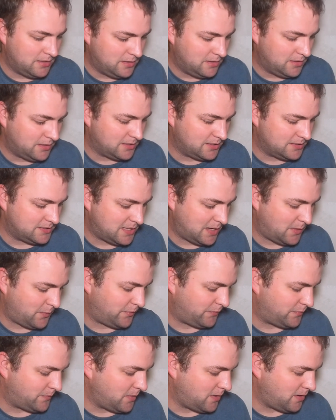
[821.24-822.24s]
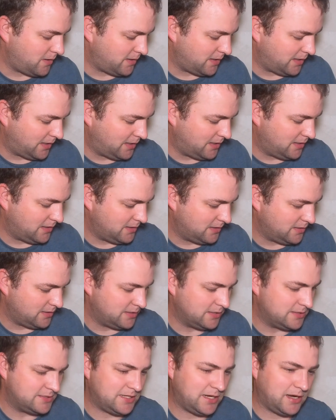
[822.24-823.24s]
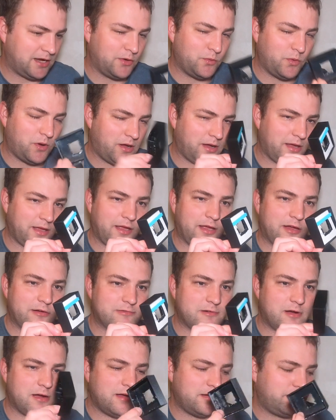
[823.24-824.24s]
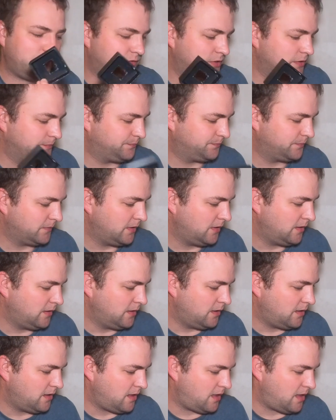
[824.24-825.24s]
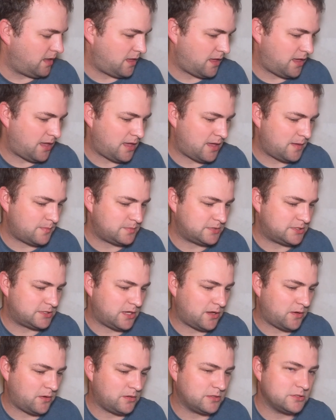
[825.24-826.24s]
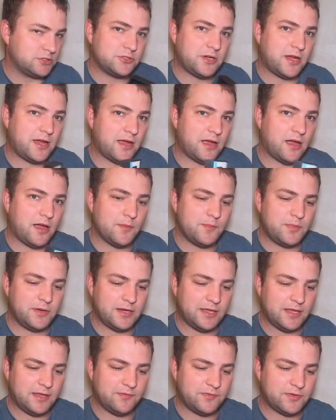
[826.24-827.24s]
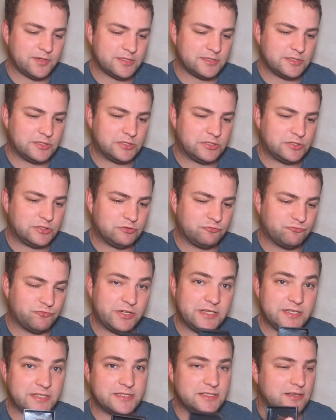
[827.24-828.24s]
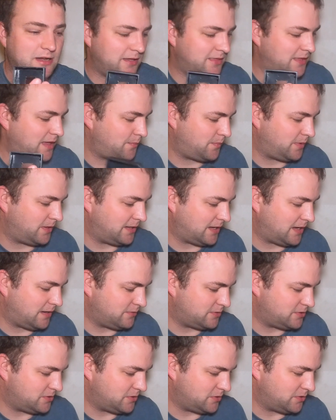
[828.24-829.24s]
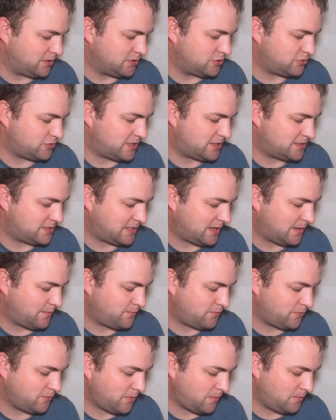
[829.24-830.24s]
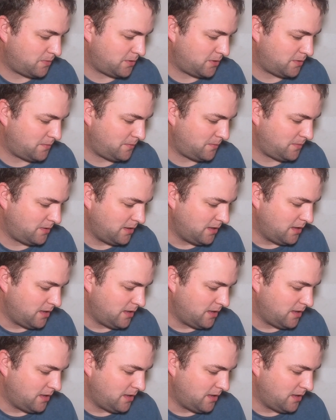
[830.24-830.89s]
Like I say, with my DIY craft. So Andrea, I believe, has redesigned that bit now to address that problem.